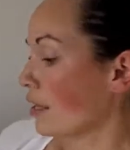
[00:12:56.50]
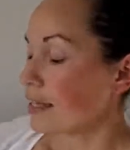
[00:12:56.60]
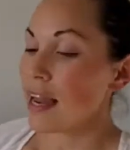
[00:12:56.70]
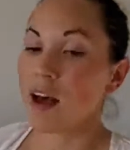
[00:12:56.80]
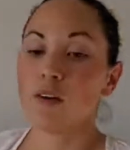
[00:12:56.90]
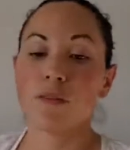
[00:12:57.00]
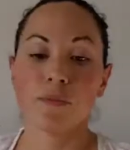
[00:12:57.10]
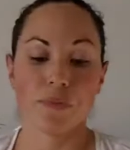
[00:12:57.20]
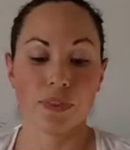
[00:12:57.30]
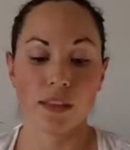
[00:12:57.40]
now,
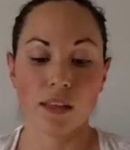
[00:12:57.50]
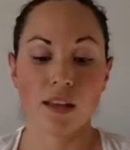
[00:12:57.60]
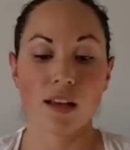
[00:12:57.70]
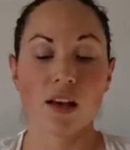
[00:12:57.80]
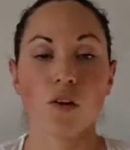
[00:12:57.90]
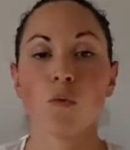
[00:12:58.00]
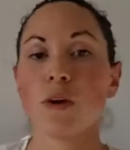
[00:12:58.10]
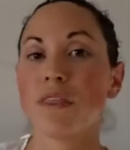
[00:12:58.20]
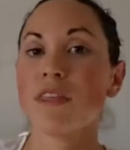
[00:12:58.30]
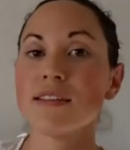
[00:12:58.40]

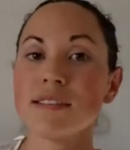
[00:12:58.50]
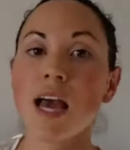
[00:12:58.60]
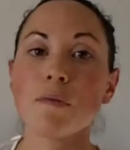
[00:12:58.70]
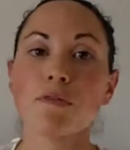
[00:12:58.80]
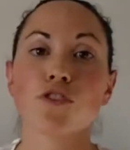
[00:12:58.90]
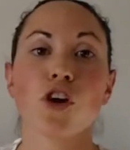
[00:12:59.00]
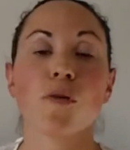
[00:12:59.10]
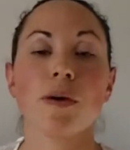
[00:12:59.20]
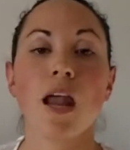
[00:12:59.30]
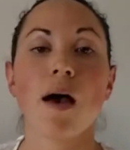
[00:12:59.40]
with this type of turban,